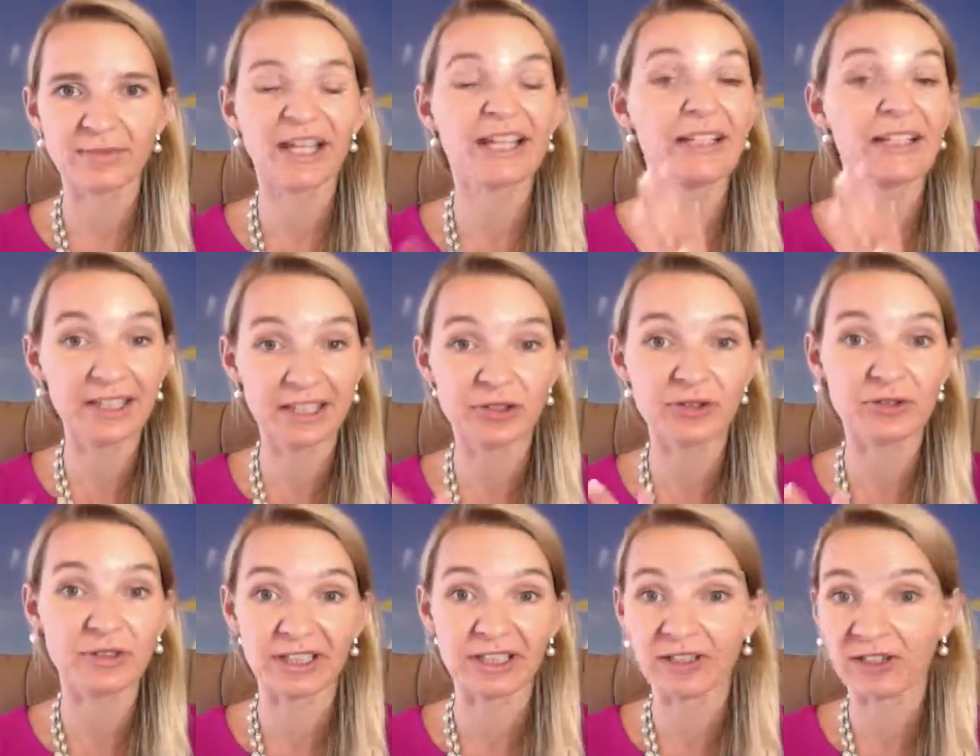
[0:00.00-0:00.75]
like
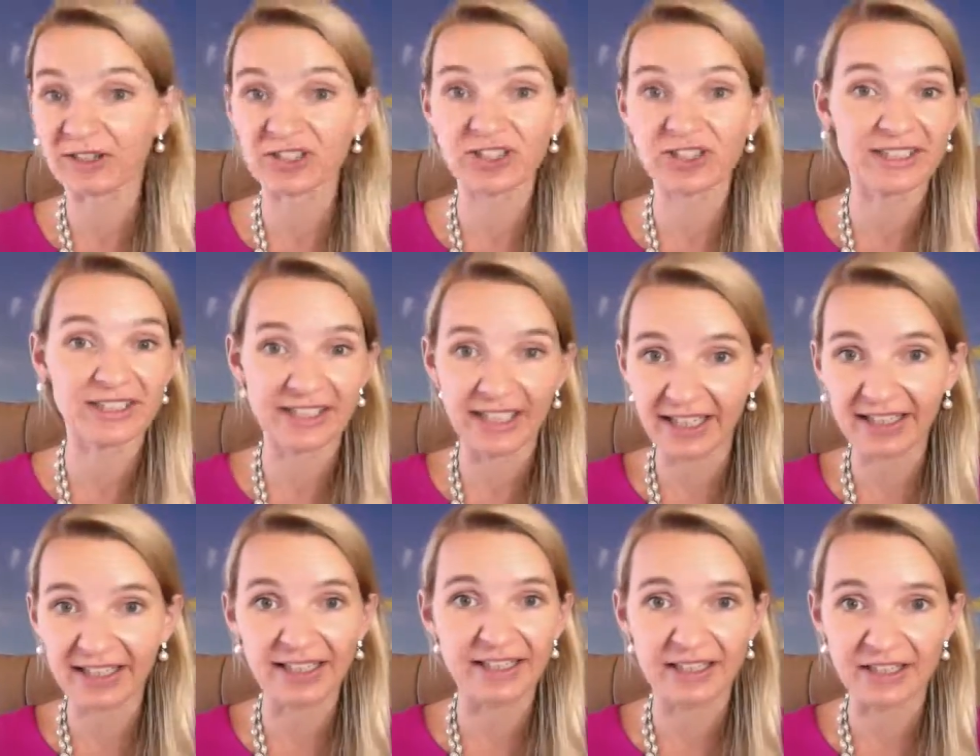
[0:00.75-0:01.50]
literally, not just
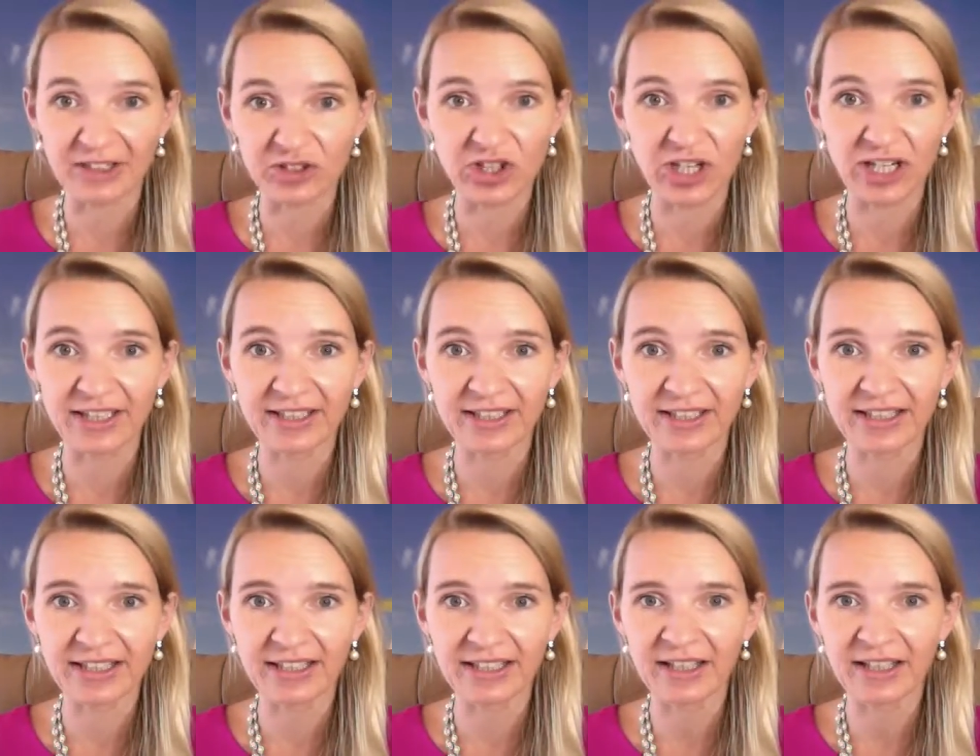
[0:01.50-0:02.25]
saying that
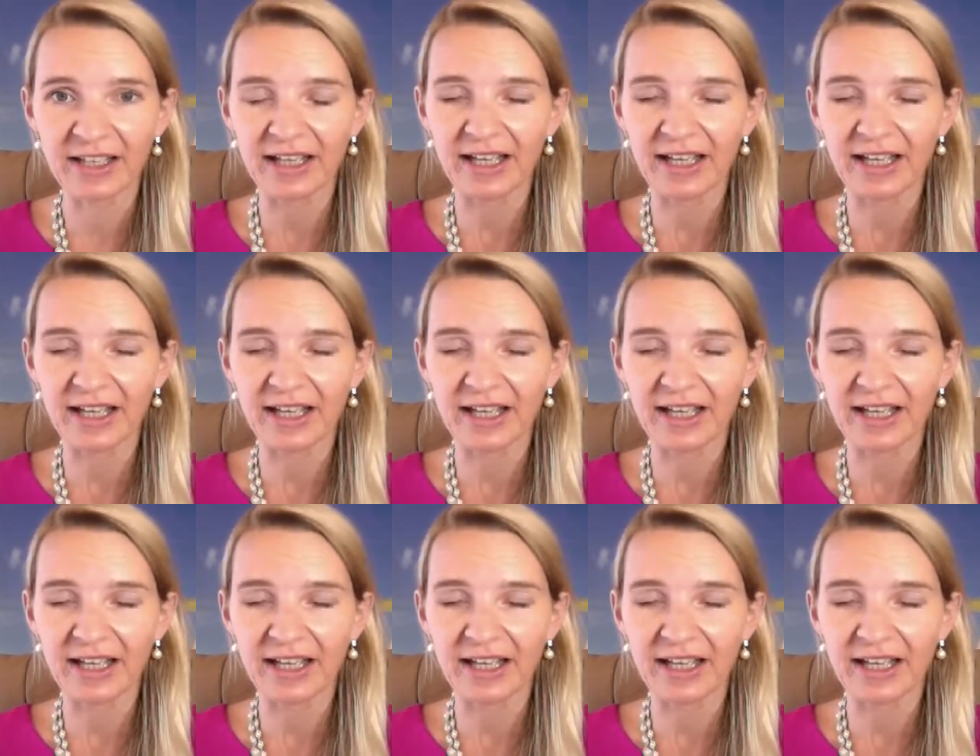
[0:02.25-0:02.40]
energetically,